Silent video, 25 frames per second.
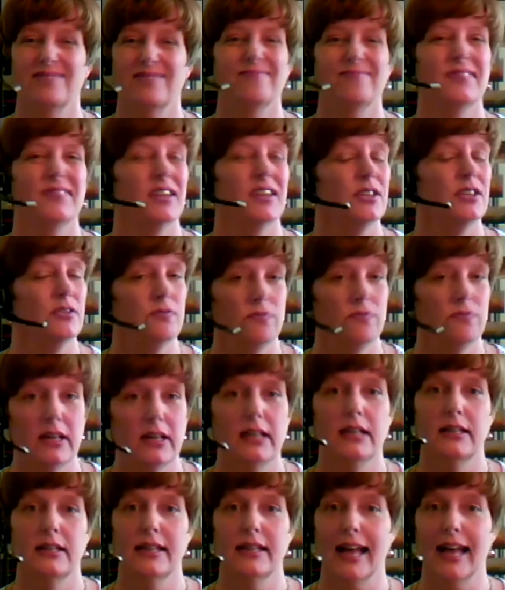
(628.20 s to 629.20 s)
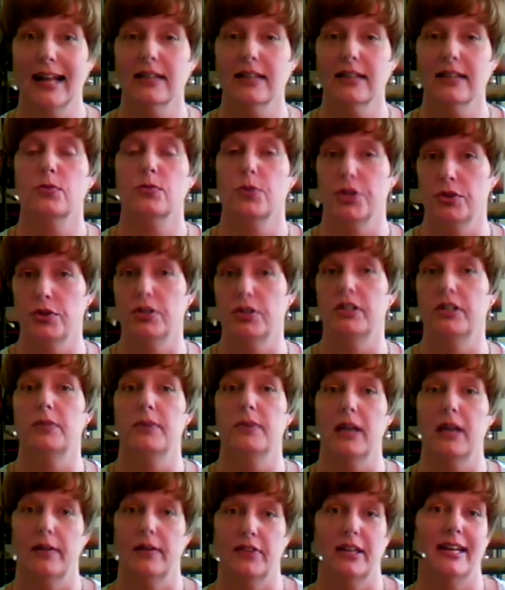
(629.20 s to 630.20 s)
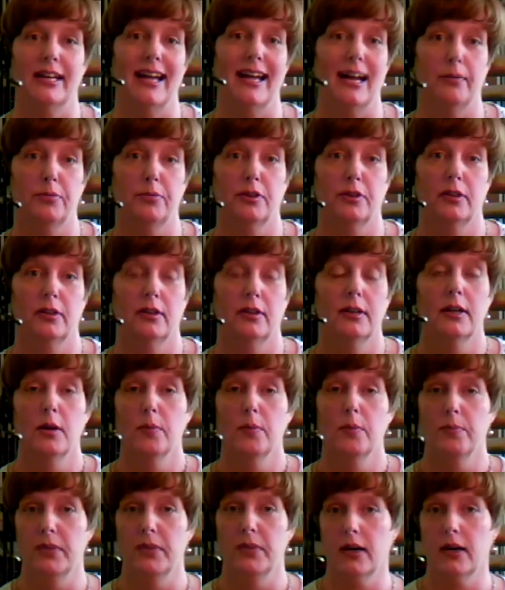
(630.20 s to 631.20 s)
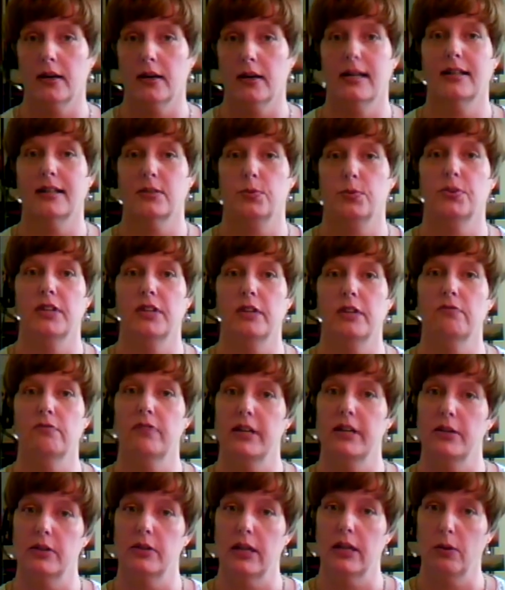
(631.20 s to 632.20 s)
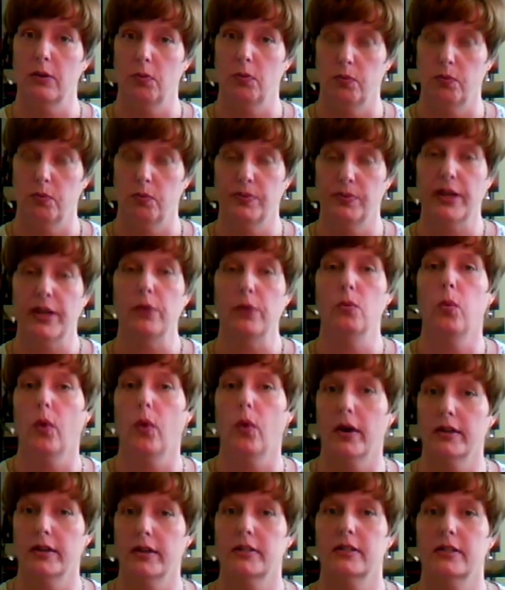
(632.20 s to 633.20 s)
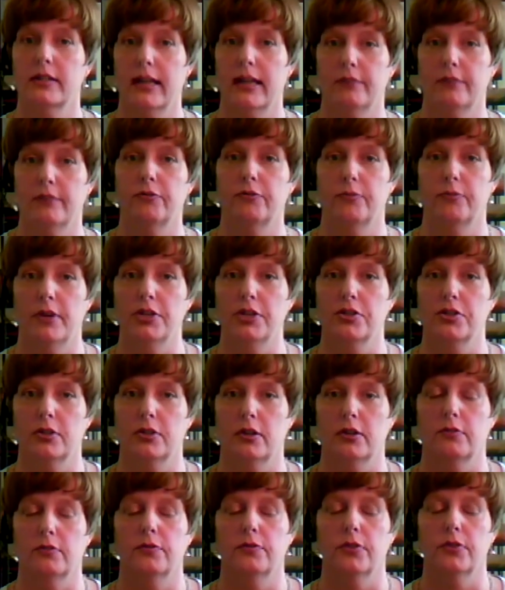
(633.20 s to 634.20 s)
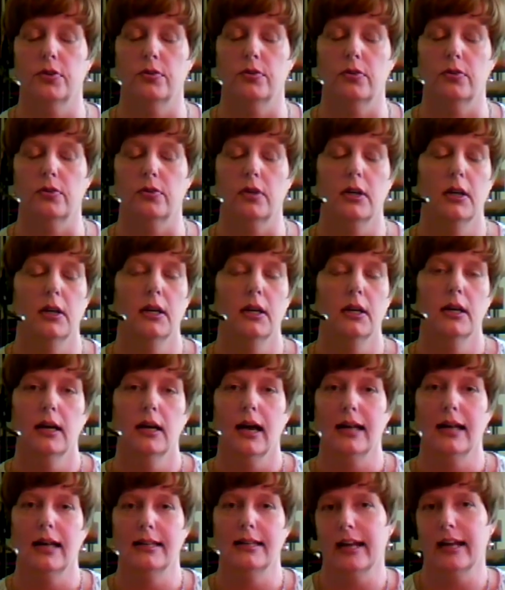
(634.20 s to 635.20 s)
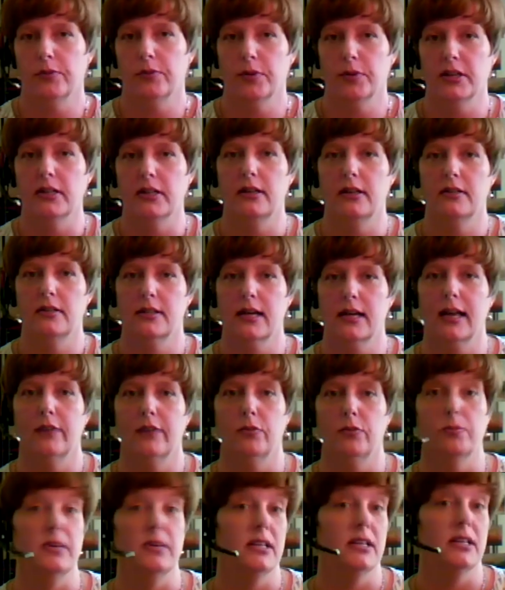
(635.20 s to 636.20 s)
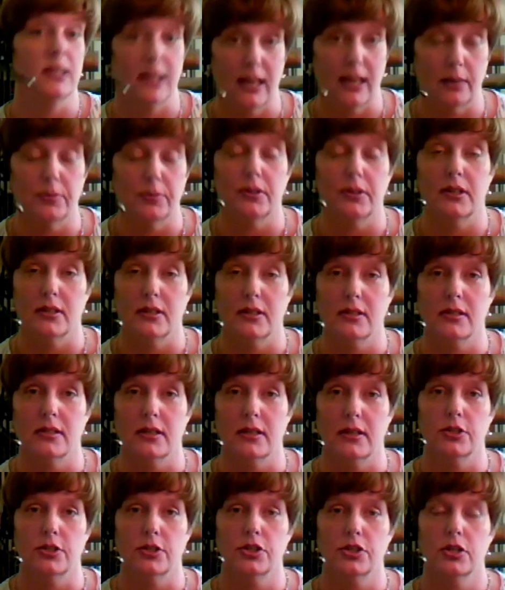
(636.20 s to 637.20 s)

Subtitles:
that's where you need to be having an app, because that's where they want that information on their phone. I think everybody needs to have a meeting app at this stage.